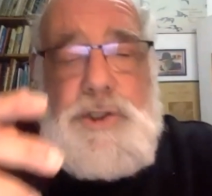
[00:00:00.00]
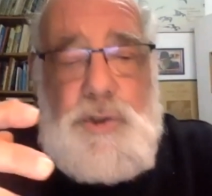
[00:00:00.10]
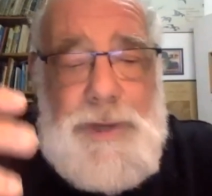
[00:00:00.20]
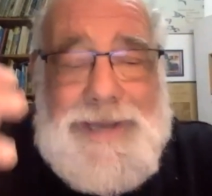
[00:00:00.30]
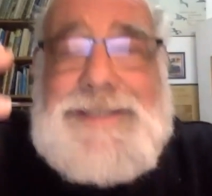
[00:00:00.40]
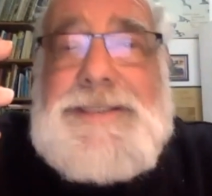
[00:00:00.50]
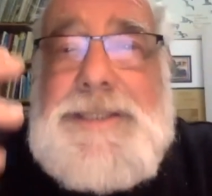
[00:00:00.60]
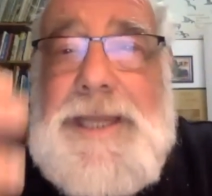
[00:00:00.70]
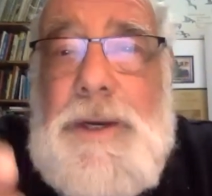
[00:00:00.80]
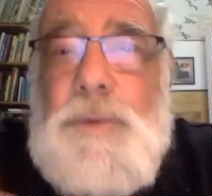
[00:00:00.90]
to
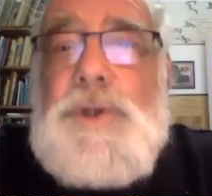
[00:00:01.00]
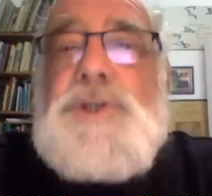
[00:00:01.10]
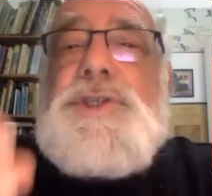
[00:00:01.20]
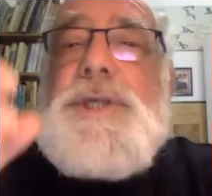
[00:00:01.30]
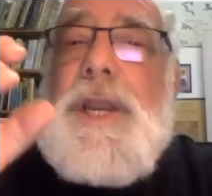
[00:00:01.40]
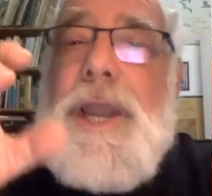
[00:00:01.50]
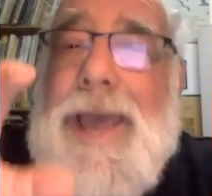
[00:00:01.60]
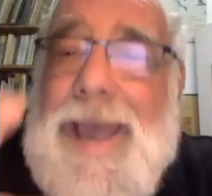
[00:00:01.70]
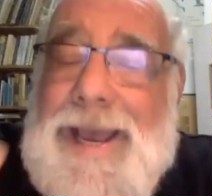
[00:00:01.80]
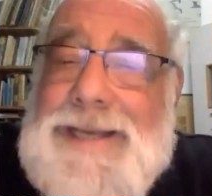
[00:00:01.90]
extinguish the
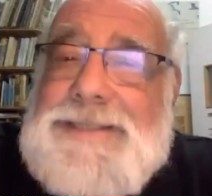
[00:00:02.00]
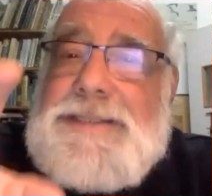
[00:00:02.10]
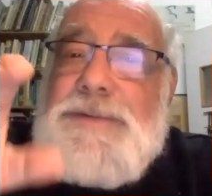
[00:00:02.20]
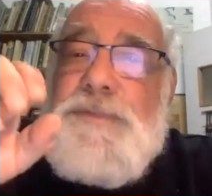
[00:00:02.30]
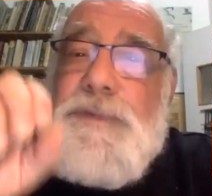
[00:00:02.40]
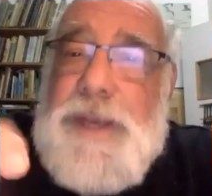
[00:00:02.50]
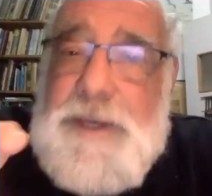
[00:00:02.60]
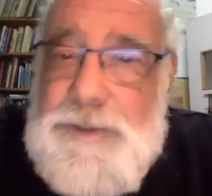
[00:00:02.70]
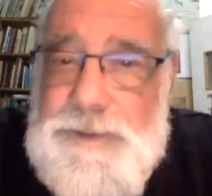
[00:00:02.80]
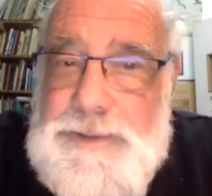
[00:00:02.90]
last
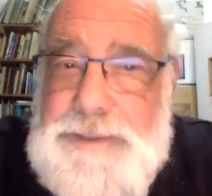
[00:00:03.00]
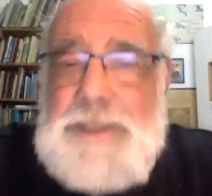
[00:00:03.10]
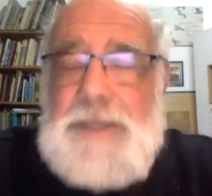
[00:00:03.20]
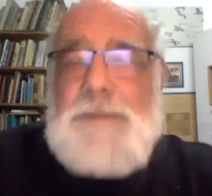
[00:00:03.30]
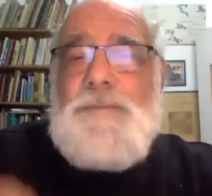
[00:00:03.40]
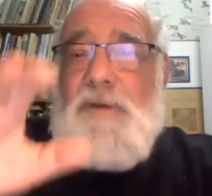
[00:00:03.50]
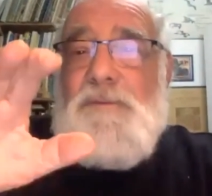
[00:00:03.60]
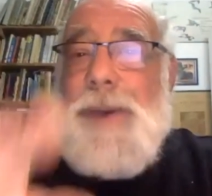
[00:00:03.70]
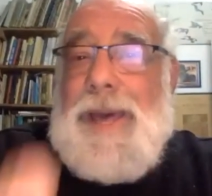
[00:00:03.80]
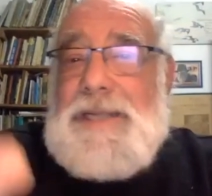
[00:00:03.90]
flickers of
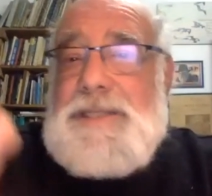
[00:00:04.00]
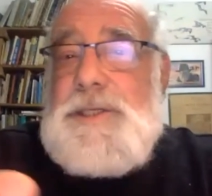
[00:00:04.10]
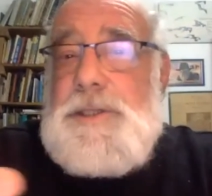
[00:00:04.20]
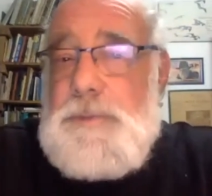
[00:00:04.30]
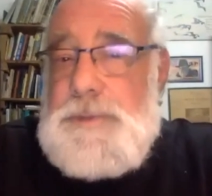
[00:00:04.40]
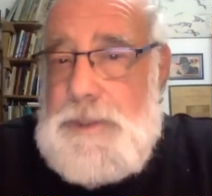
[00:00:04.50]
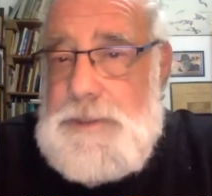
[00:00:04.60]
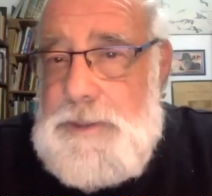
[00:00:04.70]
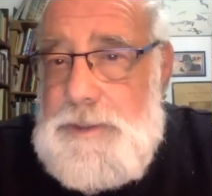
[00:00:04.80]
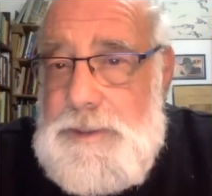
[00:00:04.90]
Palestinian
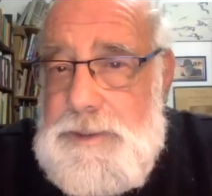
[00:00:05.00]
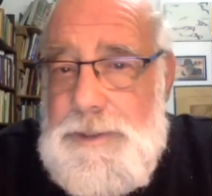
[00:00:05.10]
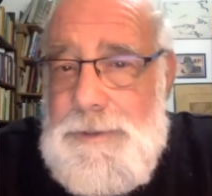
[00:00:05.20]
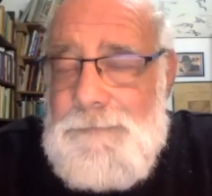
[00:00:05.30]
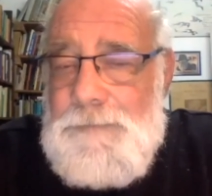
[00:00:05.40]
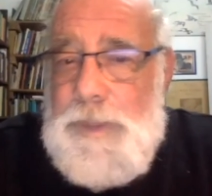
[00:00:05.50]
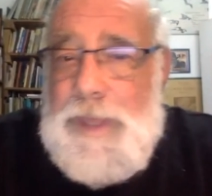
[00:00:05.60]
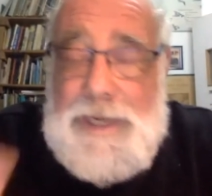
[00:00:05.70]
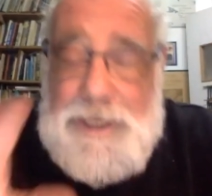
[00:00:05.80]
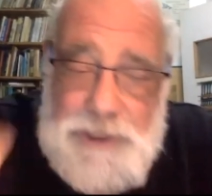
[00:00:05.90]
resistance.
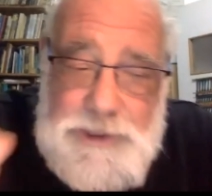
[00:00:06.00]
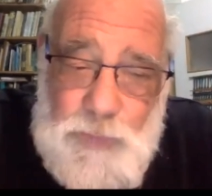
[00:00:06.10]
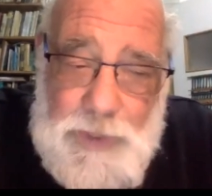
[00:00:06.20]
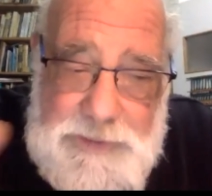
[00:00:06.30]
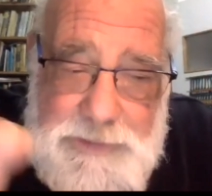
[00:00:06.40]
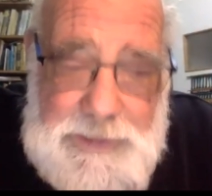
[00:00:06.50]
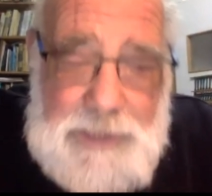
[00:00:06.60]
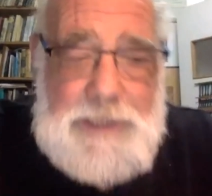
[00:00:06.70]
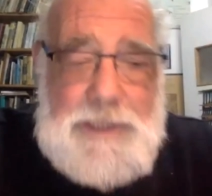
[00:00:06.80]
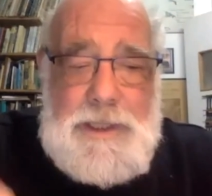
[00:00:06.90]
And I just want to
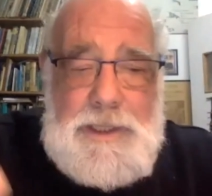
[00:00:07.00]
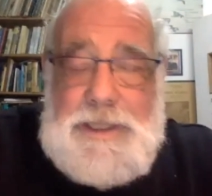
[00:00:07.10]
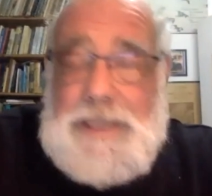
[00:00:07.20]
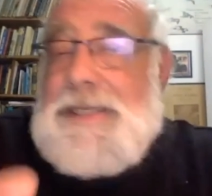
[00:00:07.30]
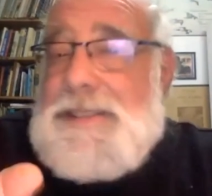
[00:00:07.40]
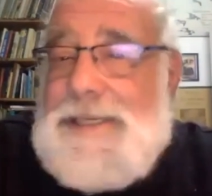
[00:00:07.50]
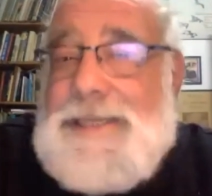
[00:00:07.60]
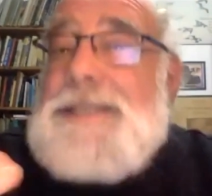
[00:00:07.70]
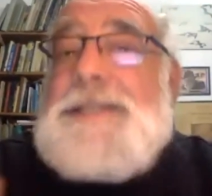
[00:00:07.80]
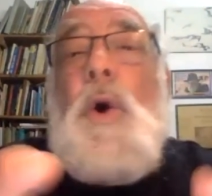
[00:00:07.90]
say that this
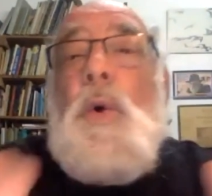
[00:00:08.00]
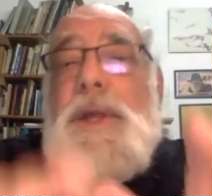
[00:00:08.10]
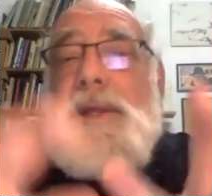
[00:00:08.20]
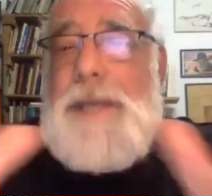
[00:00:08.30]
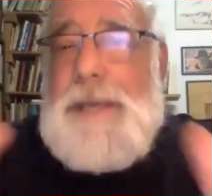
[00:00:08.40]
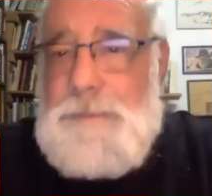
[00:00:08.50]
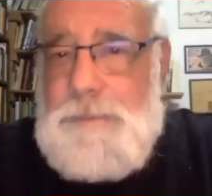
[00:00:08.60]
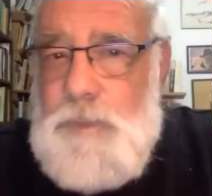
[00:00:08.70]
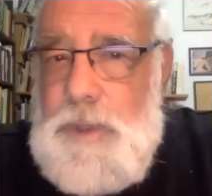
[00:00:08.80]
isn't only them.